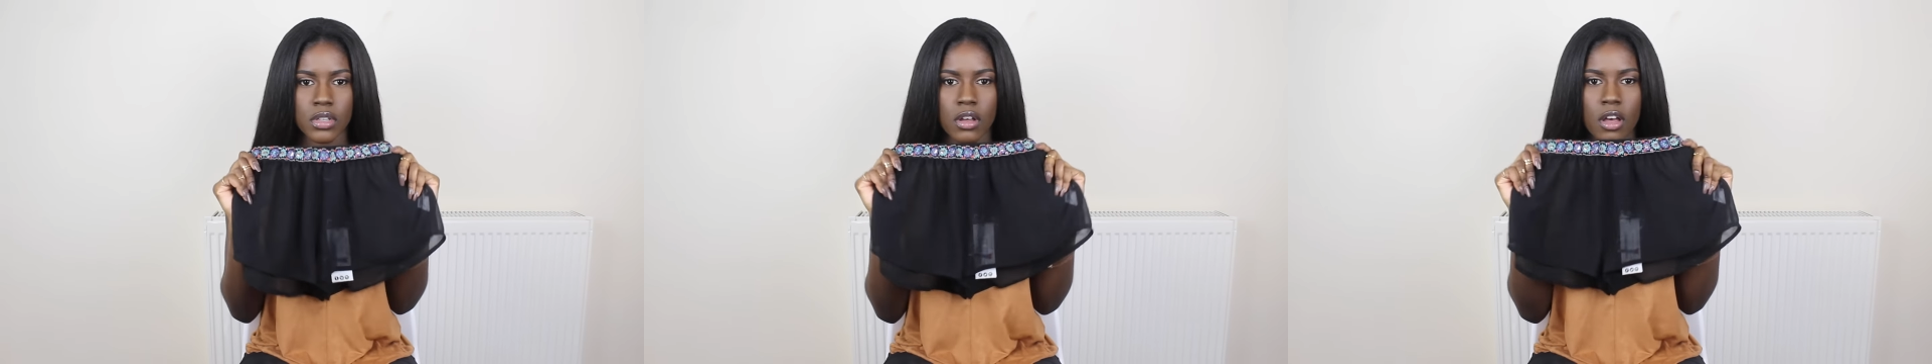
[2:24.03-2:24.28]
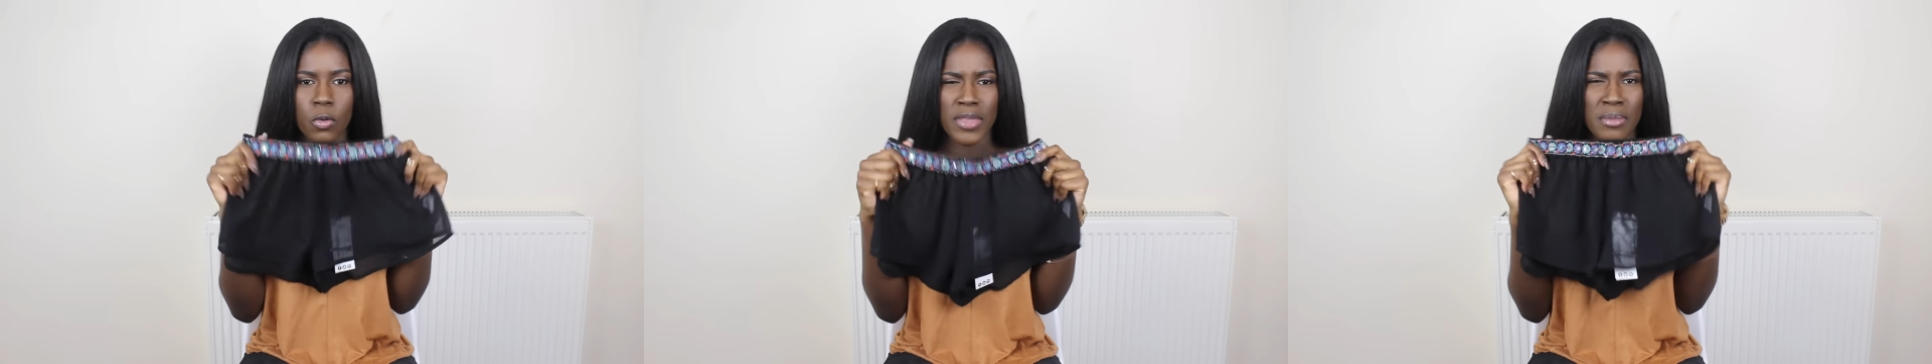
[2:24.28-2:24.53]
I
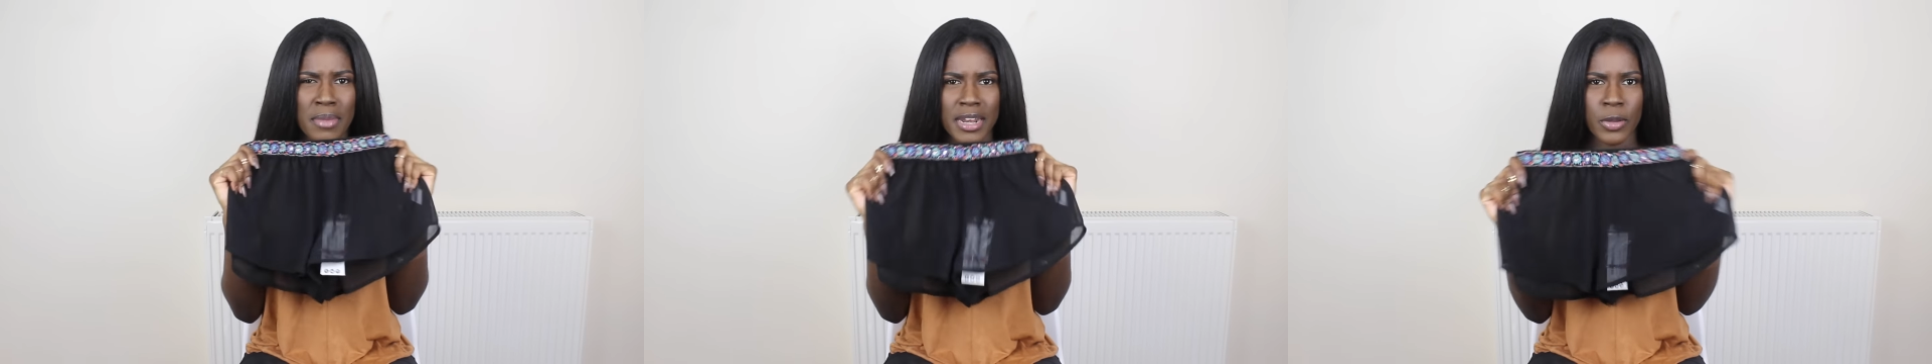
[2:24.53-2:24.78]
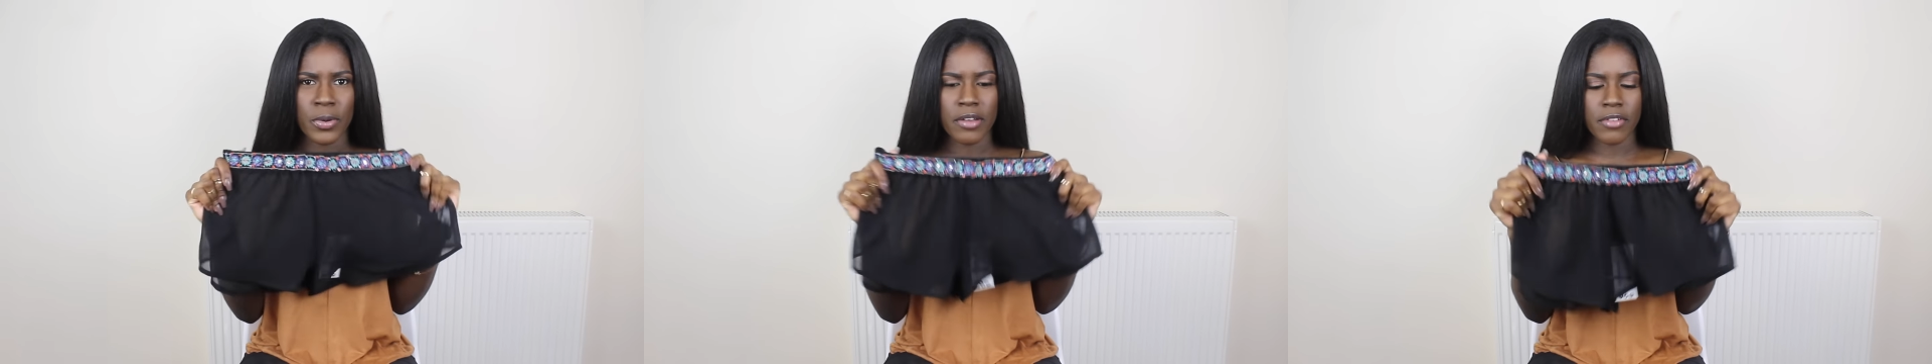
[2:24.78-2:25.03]
can't wear them
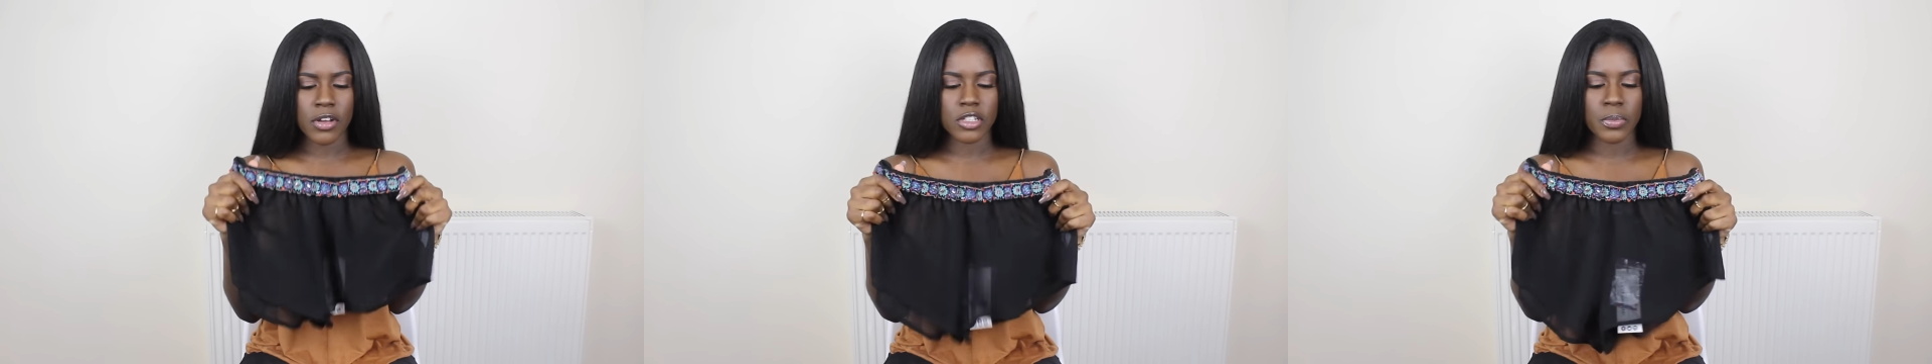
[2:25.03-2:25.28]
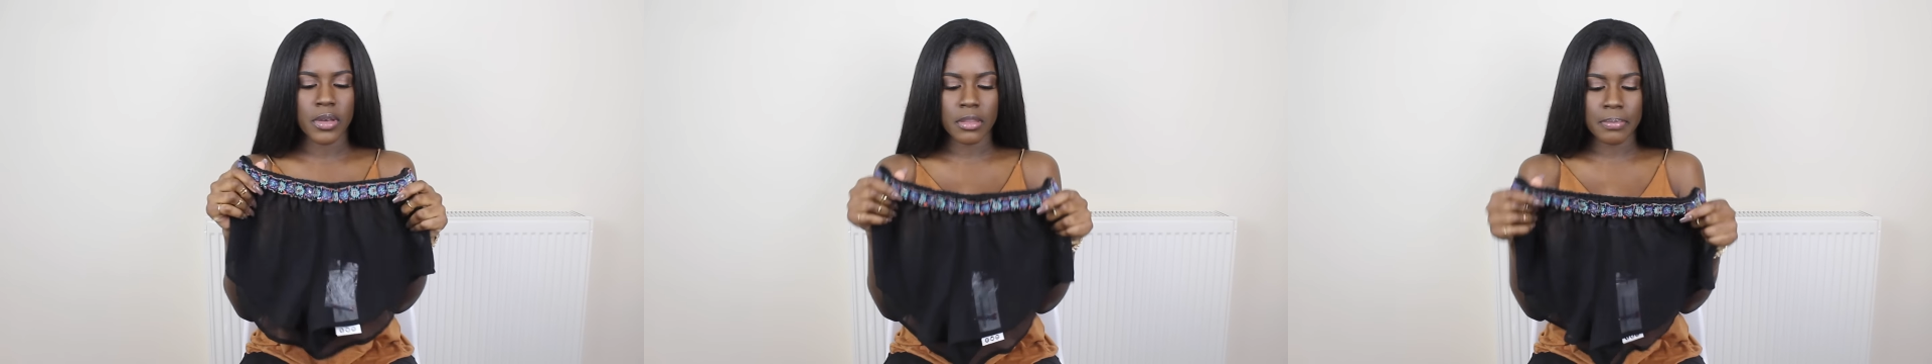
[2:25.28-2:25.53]
anywhere else
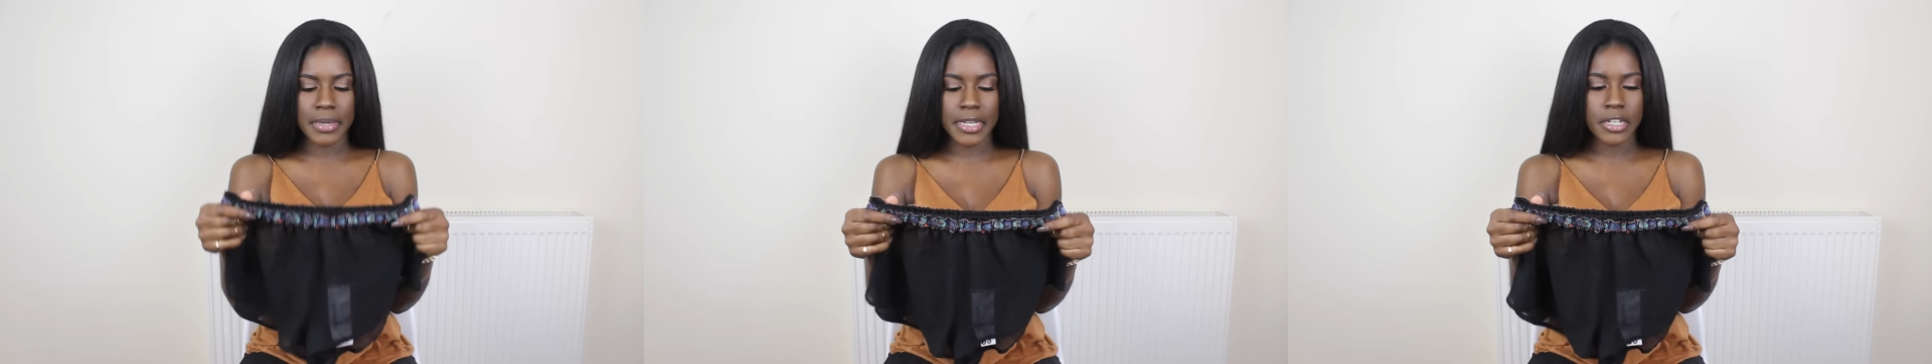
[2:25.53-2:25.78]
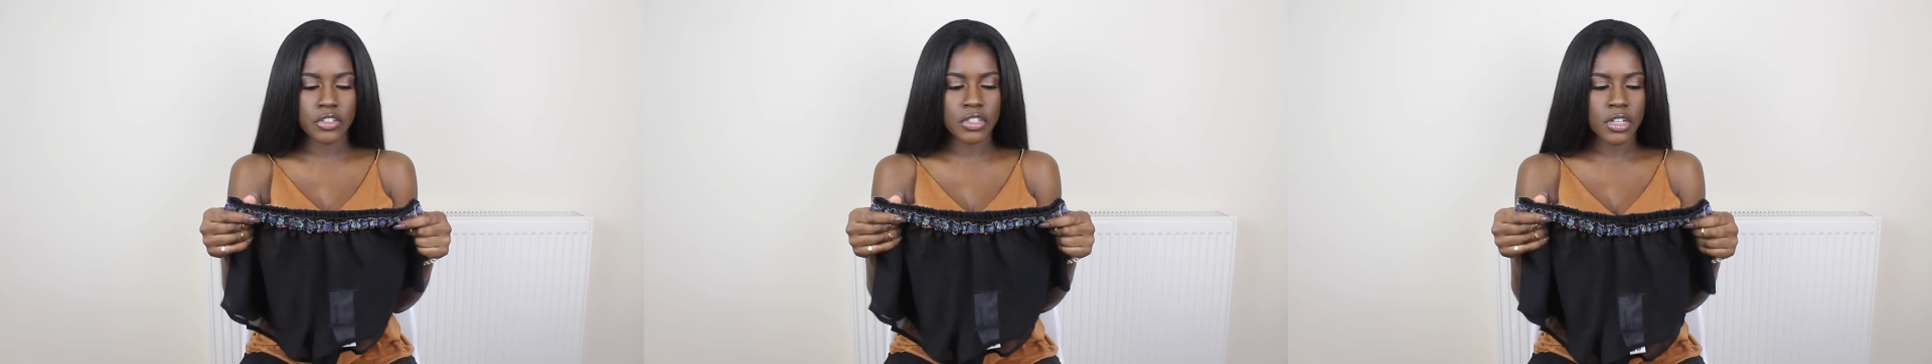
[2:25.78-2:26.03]
but the
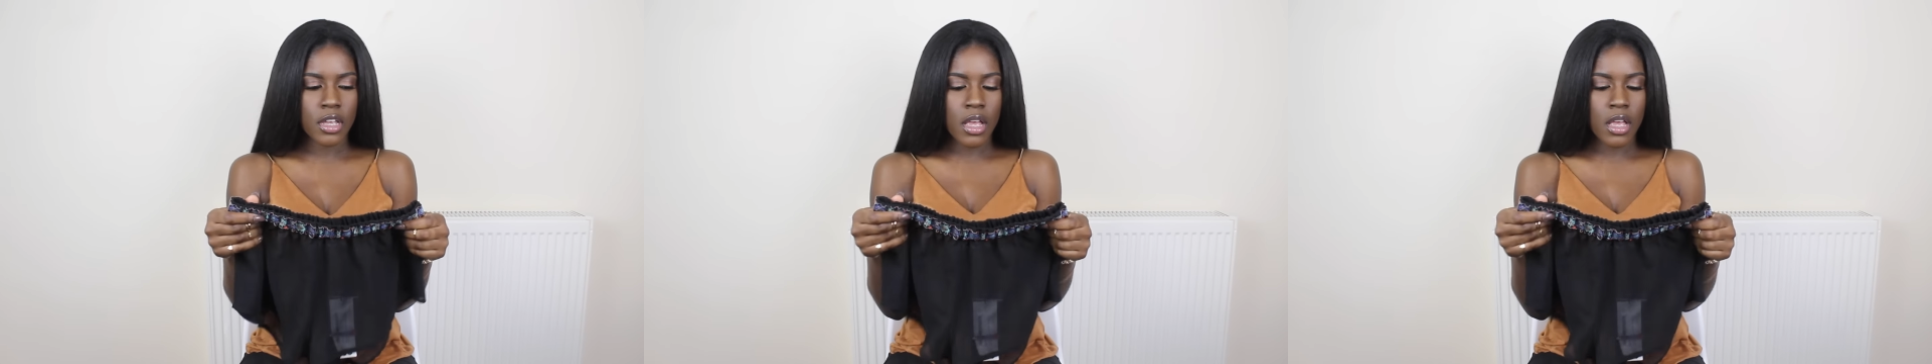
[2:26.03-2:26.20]
beach.